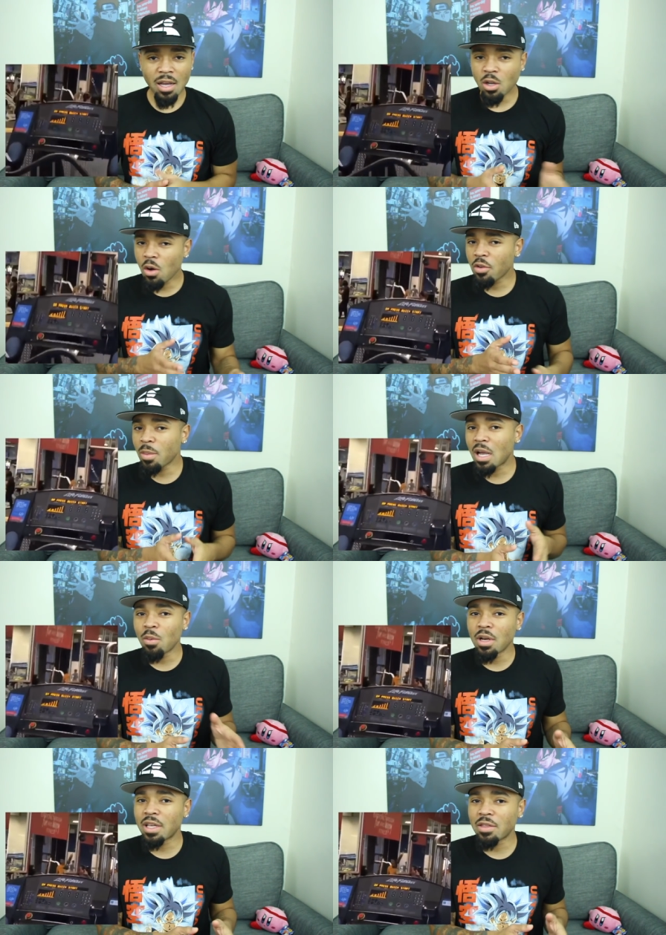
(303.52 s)
I know everybody
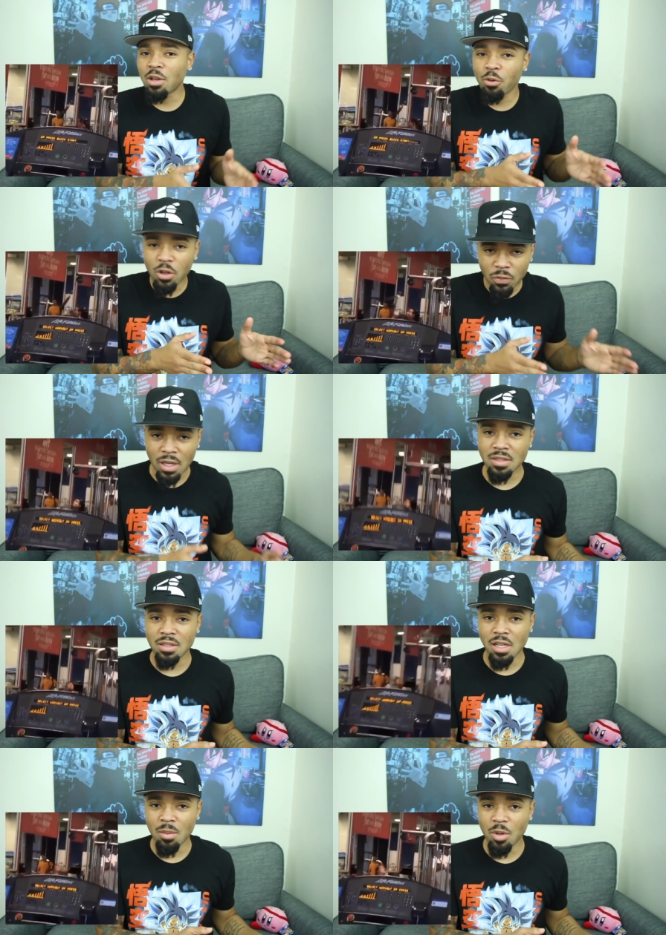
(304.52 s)
want to get their
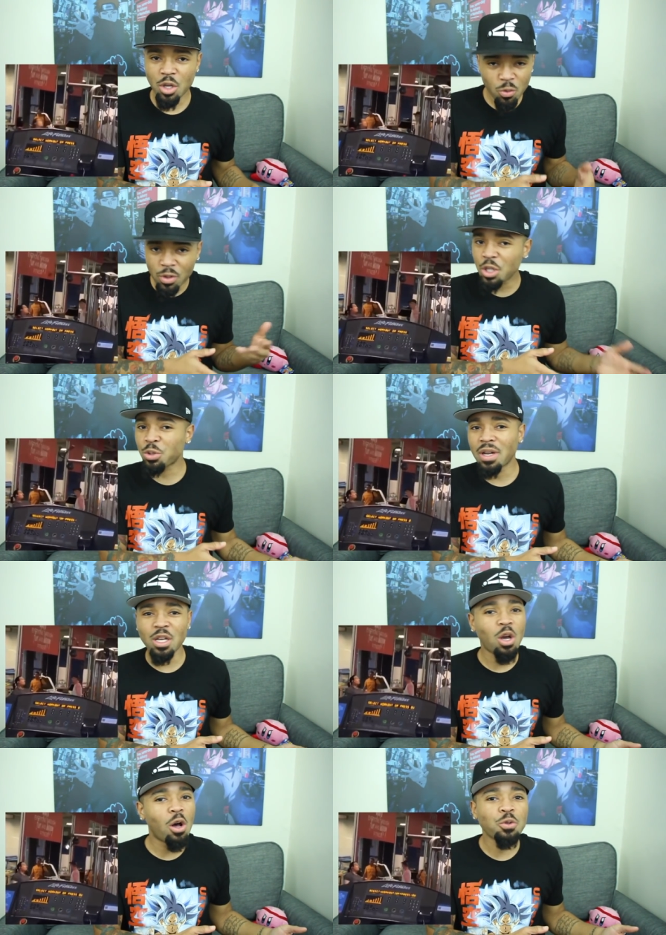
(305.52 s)
reflexes up, but you really trying to
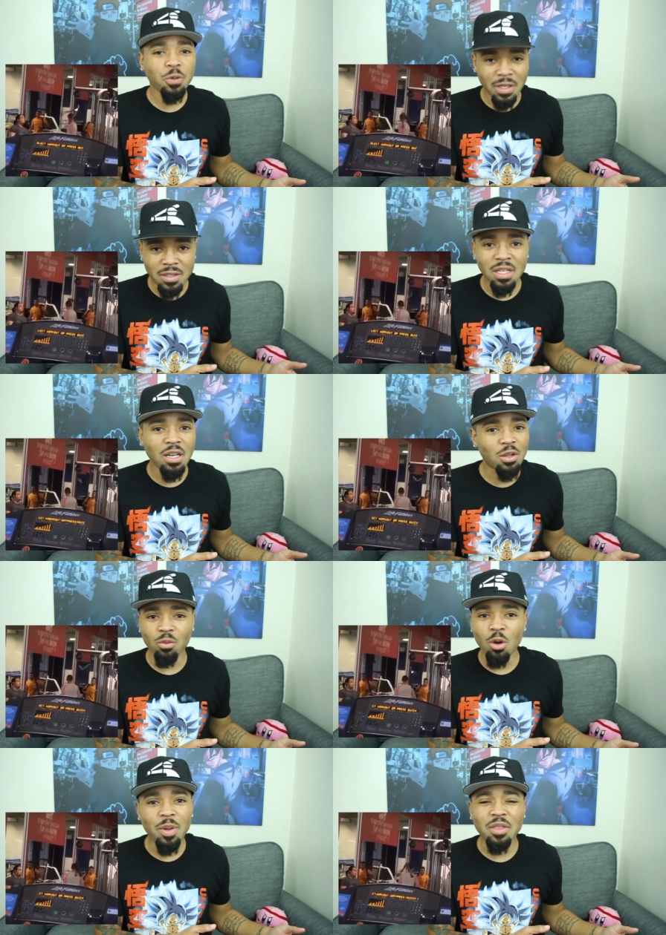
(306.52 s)
go Ultra Instinct on the
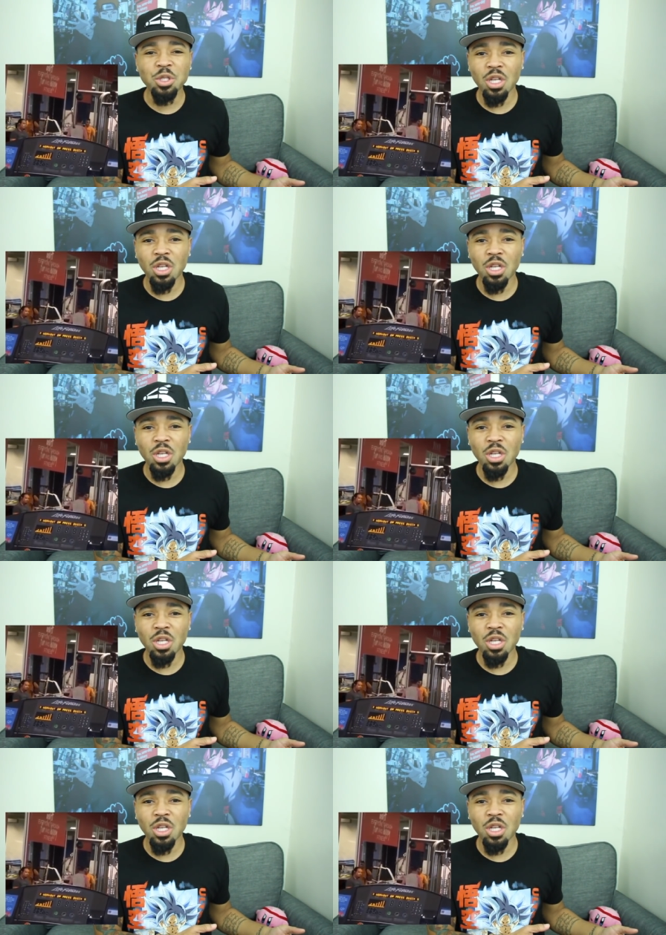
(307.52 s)
rope at the